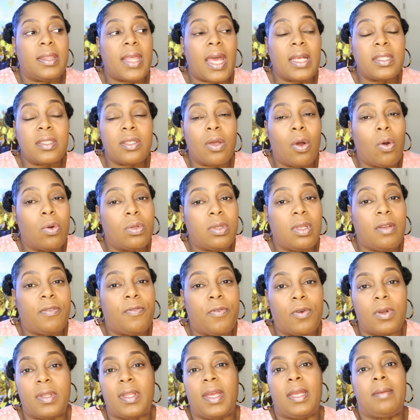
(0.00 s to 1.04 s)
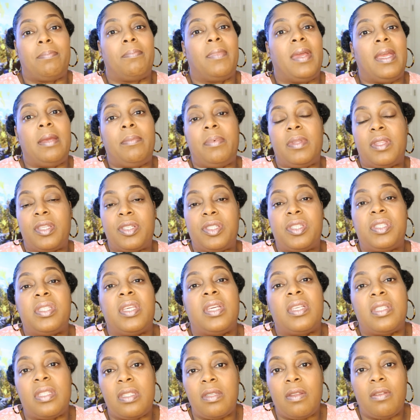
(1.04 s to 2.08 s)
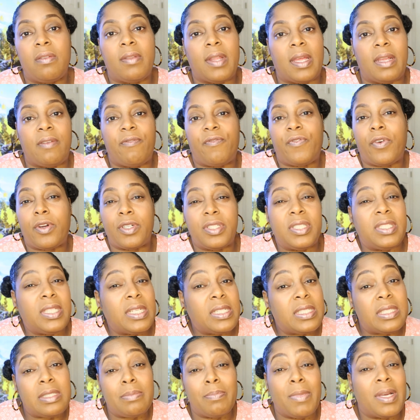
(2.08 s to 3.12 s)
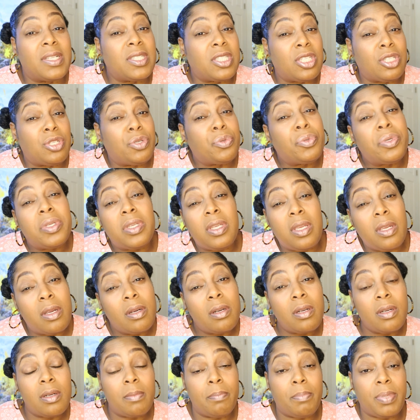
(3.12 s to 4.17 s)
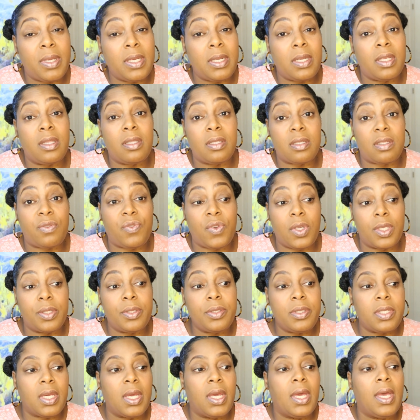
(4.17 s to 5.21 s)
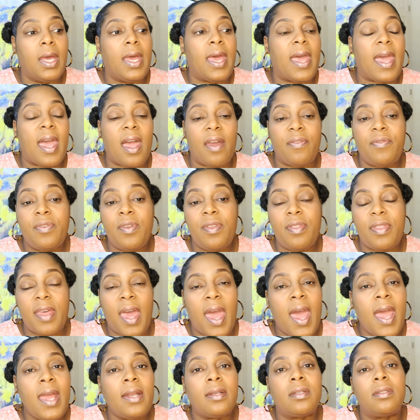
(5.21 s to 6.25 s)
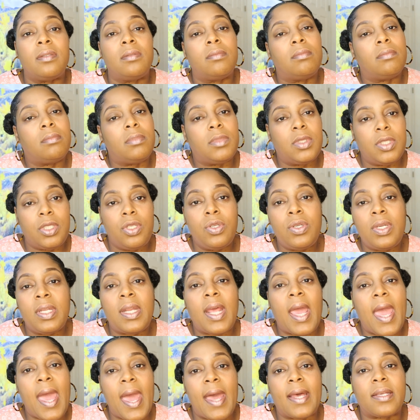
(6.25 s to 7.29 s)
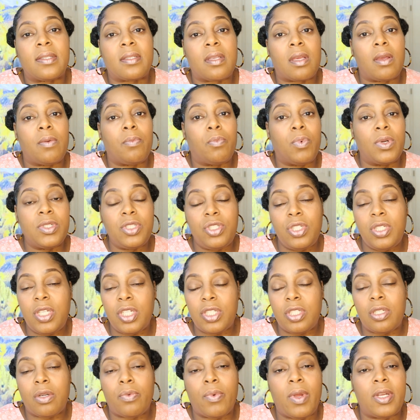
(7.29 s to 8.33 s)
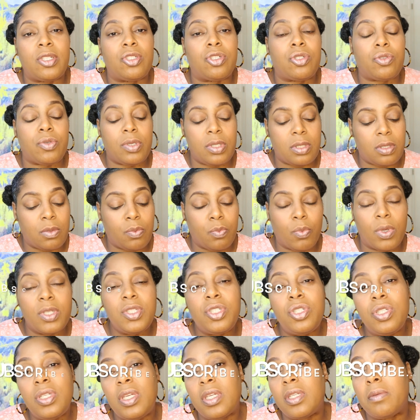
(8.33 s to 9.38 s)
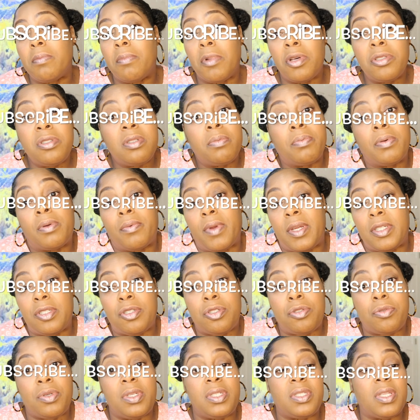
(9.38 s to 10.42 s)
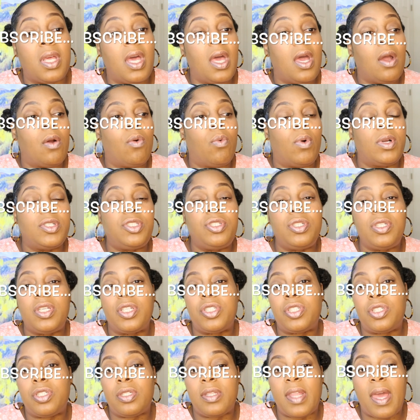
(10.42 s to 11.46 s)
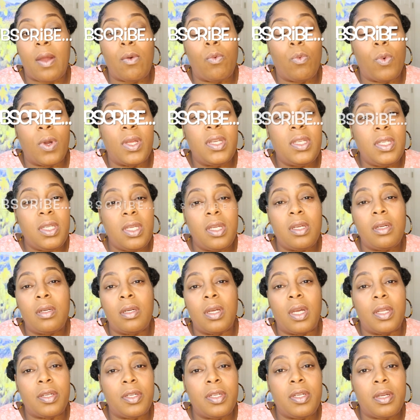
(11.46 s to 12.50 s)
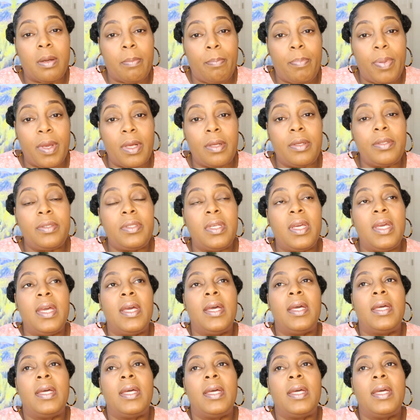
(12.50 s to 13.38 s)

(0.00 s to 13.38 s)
that's only for like maybe the six like first six months to a year being in this field after that you could ask once you get your registries once you get multiple registries once you get that one year under your belt